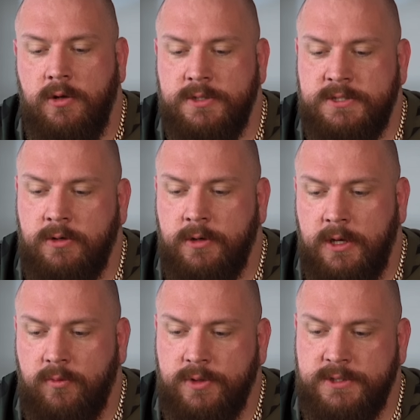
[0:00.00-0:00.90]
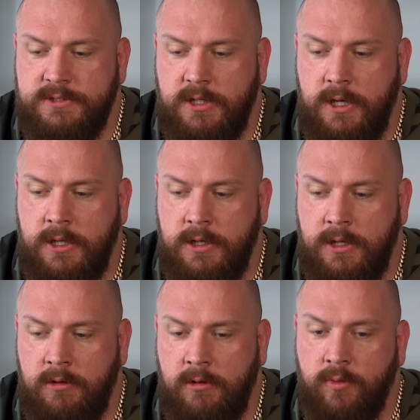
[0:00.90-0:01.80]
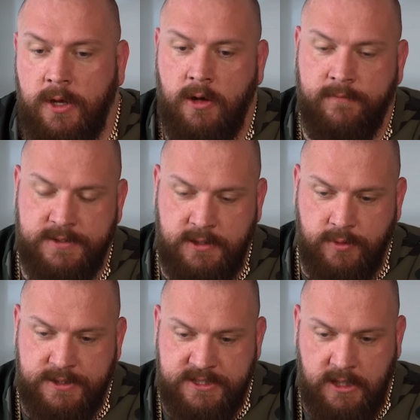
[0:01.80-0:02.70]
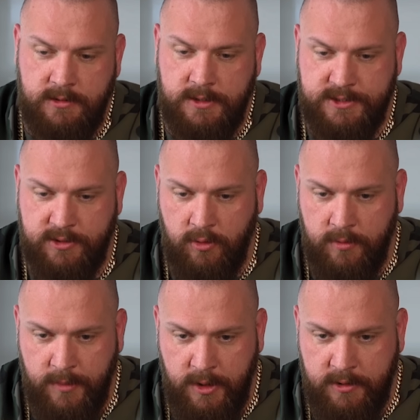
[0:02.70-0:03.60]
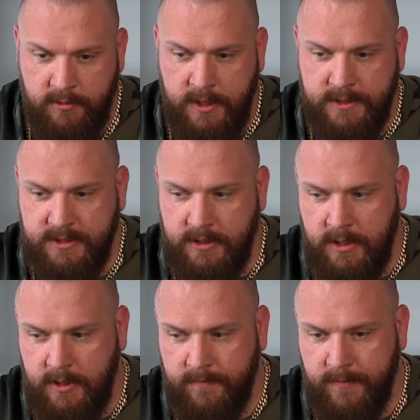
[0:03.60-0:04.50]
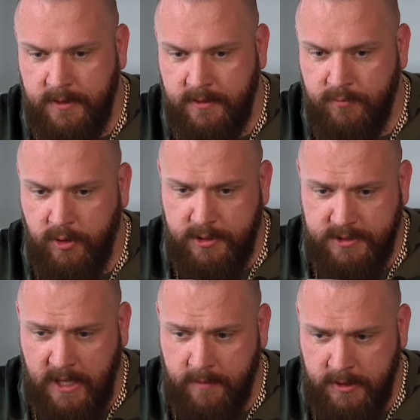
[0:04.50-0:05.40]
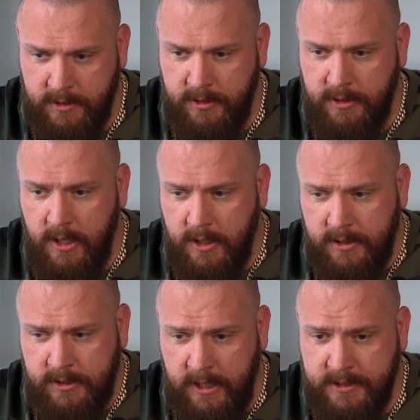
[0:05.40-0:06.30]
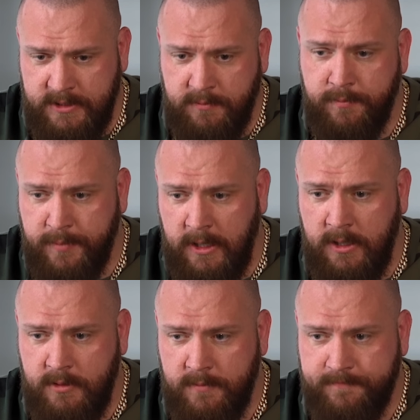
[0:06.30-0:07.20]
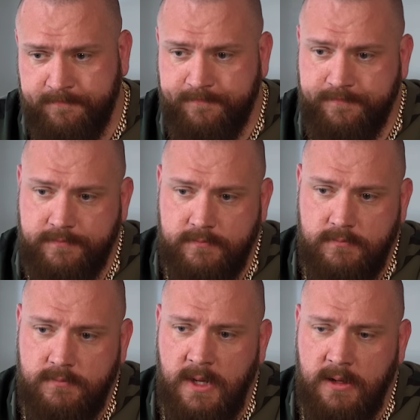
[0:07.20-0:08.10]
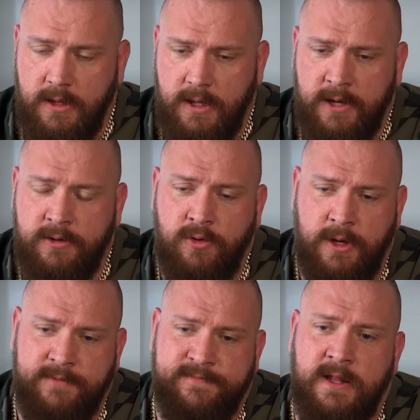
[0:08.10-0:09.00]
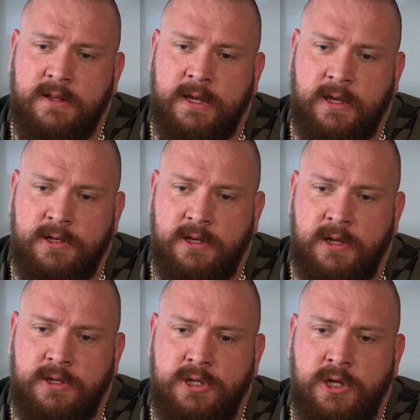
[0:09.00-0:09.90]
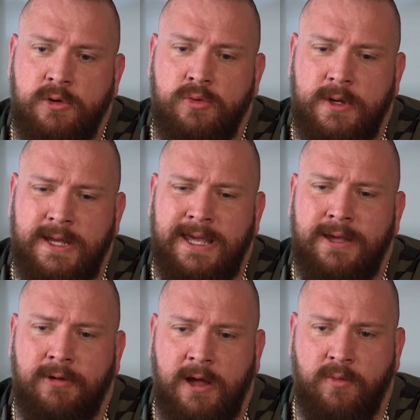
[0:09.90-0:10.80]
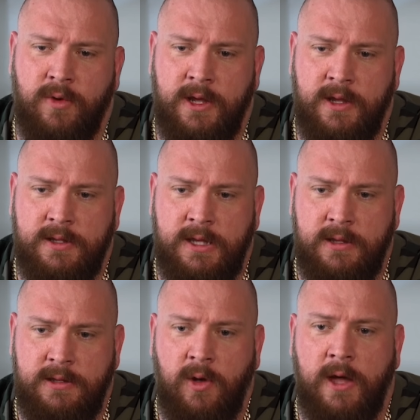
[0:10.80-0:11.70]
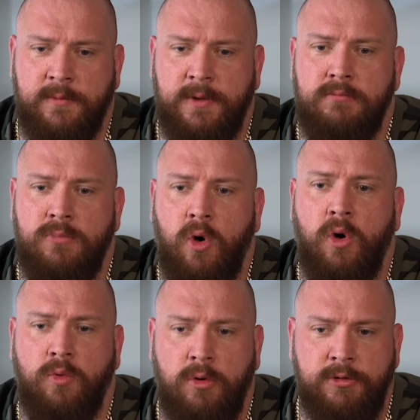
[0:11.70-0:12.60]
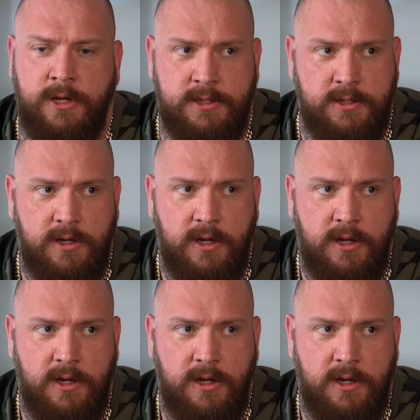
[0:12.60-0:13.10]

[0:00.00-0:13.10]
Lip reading: also it was in an era where obviously we'd seen the Soa murders happen and kids had been... I don't know, it felt like a new era where you had to be more worried